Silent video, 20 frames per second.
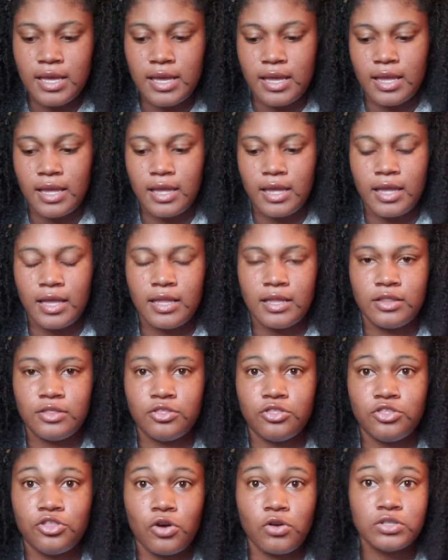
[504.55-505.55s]

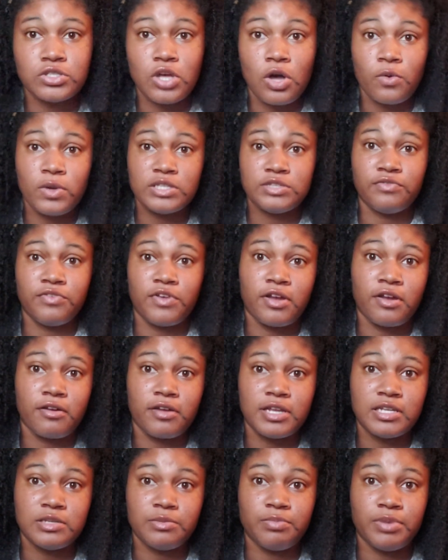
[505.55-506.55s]
and those always
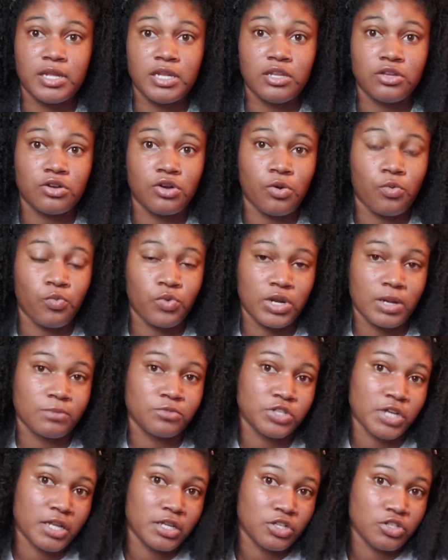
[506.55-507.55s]
vary depending on what I'm
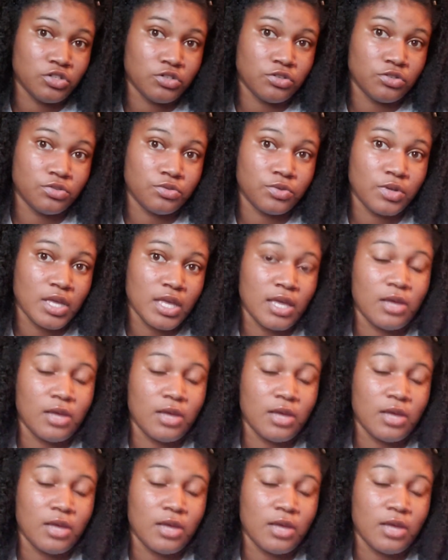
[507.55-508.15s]
trying to do,